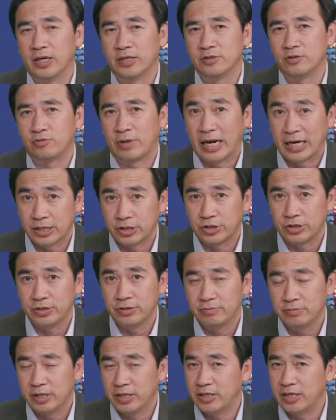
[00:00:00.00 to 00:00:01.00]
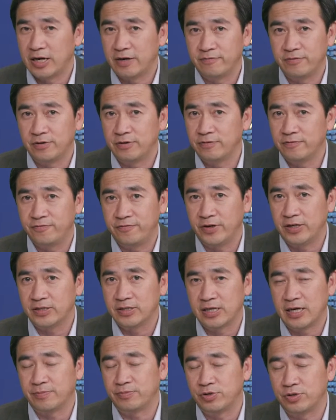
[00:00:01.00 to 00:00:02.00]
strategy. He never
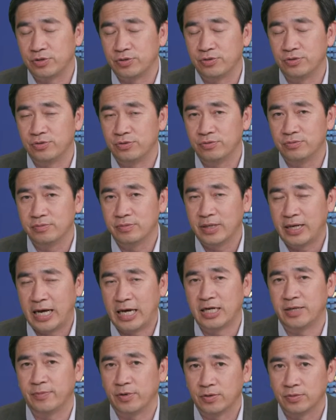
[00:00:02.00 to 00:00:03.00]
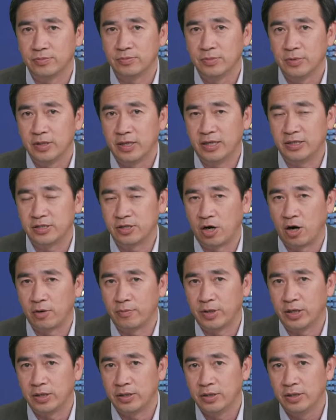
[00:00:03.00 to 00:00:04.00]
faced up to Hannibal and his
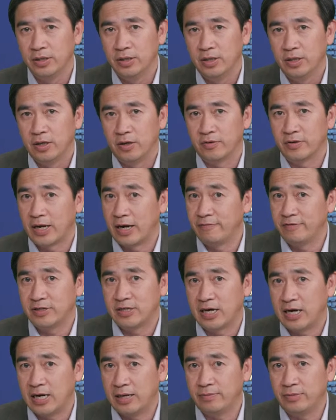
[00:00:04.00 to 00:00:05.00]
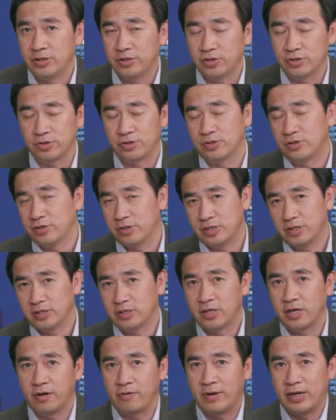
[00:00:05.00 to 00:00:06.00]
army. Okay, every time he just
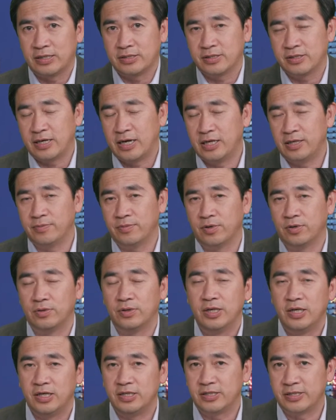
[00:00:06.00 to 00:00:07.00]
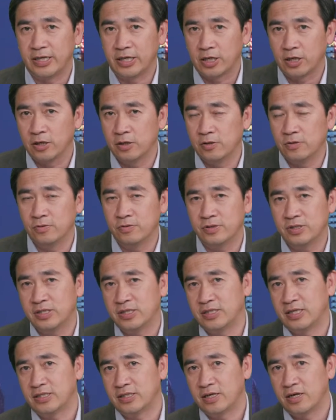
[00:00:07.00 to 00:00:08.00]
harassed Hannibal, he stayed close.
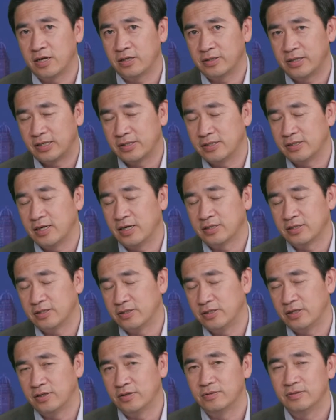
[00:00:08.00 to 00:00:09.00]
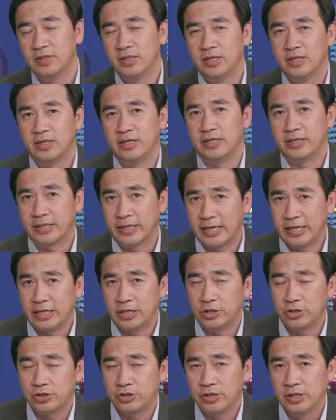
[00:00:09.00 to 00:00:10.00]
He does not
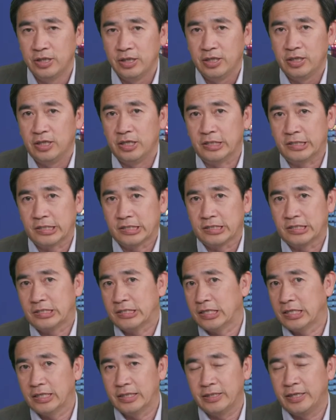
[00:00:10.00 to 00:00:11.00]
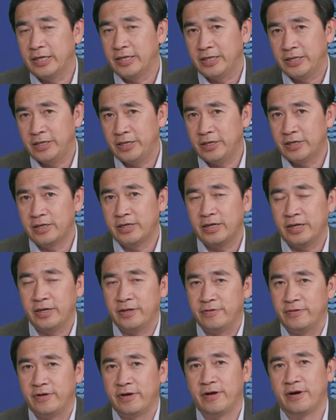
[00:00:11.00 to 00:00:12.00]
engage. He just hit here and
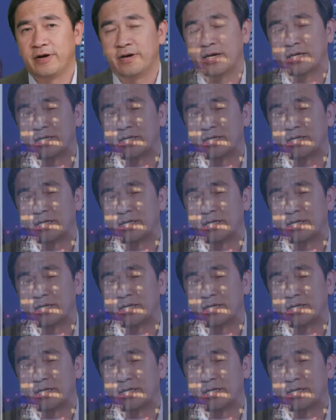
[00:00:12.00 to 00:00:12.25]
hit there